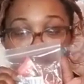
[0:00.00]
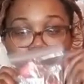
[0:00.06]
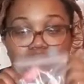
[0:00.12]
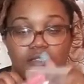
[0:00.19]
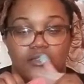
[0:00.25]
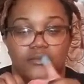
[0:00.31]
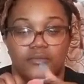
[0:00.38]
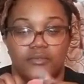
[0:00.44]

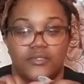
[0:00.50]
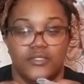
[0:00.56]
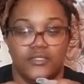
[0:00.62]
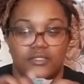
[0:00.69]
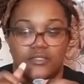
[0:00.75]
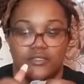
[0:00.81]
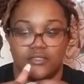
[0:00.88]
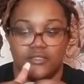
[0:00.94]
clips.
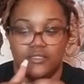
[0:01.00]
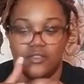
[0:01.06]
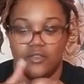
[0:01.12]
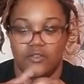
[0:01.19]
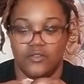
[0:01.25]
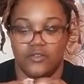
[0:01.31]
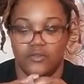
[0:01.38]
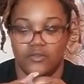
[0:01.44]

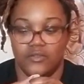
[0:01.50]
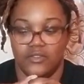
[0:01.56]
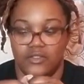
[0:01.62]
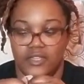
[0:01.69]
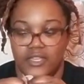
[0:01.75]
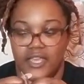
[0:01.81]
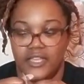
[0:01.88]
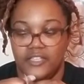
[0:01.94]
So,
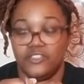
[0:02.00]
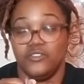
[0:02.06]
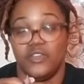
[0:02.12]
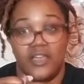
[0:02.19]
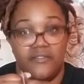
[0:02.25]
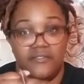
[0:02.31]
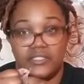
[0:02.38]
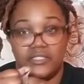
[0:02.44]
in case you
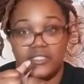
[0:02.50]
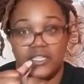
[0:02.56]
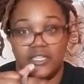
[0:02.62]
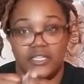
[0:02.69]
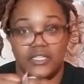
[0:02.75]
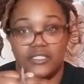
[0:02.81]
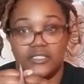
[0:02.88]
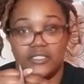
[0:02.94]
haven't seen
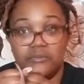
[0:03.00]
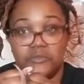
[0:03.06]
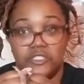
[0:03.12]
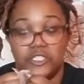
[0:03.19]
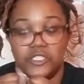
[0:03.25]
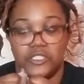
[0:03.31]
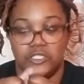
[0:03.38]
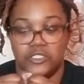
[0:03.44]
it, let me
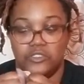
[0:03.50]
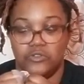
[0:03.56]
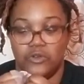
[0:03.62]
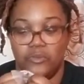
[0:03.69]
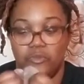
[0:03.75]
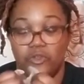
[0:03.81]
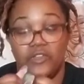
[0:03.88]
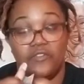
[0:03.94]
just do
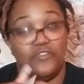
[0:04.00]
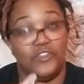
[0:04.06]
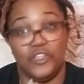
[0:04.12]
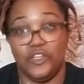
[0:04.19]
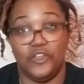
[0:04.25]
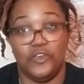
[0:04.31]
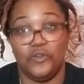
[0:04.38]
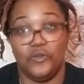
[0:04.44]
a brief
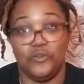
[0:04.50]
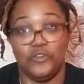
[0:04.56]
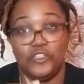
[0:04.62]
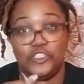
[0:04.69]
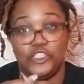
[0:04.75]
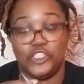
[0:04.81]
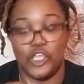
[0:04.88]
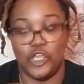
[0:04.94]
little
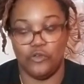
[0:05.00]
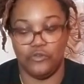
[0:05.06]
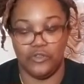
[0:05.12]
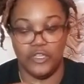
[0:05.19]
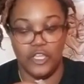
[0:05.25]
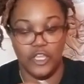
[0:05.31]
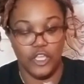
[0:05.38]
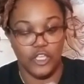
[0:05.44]
show,
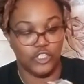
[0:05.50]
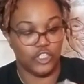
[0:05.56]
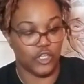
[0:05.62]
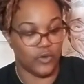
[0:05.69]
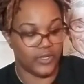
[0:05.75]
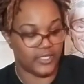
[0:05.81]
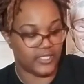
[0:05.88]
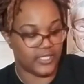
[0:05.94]

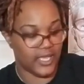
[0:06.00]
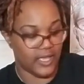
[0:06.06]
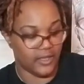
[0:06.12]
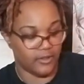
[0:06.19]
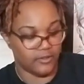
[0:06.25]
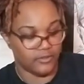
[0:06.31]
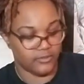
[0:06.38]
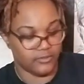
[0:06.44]
show and
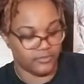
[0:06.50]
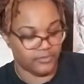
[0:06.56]
tell.